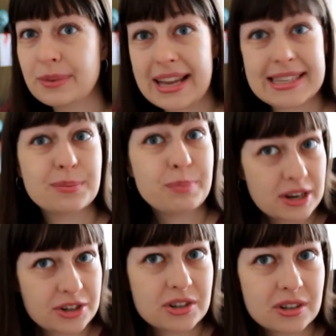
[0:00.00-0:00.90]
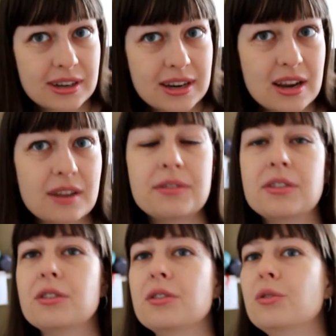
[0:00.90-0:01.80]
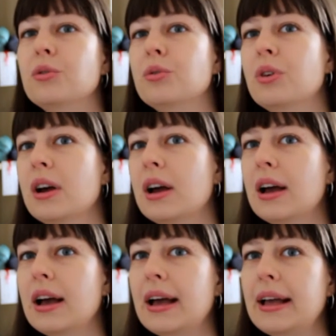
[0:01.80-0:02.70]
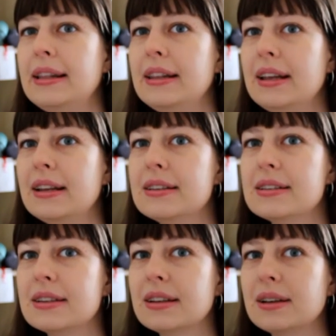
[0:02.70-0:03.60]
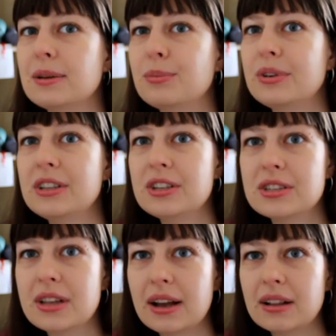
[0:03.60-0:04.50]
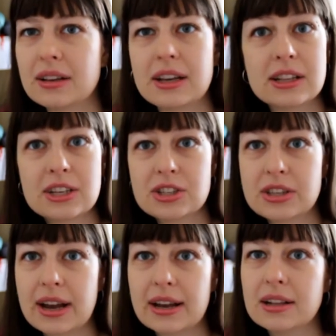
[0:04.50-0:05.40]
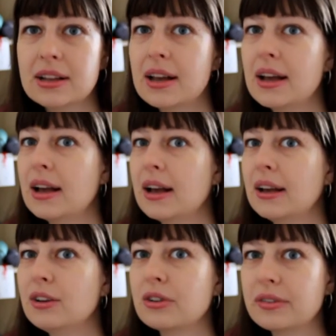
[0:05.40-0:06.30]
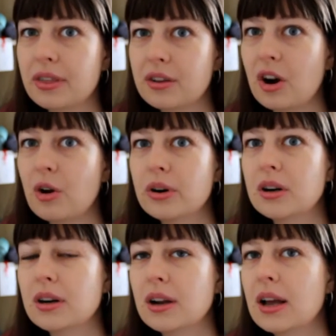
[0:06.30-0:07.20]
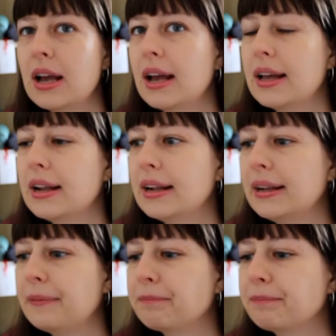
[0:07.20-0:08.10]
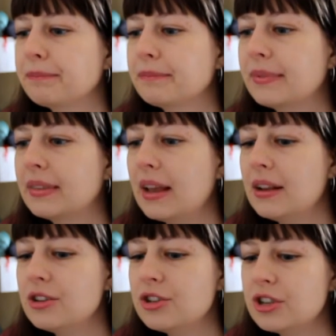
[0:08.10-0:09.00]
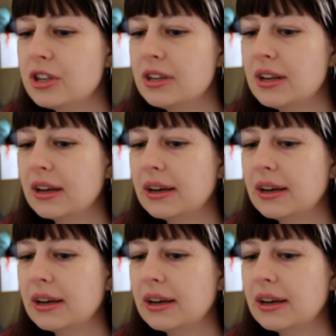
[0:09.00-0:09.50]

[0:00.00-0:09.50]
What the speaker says: especially if you knit British style, English style, you're a thrower, then she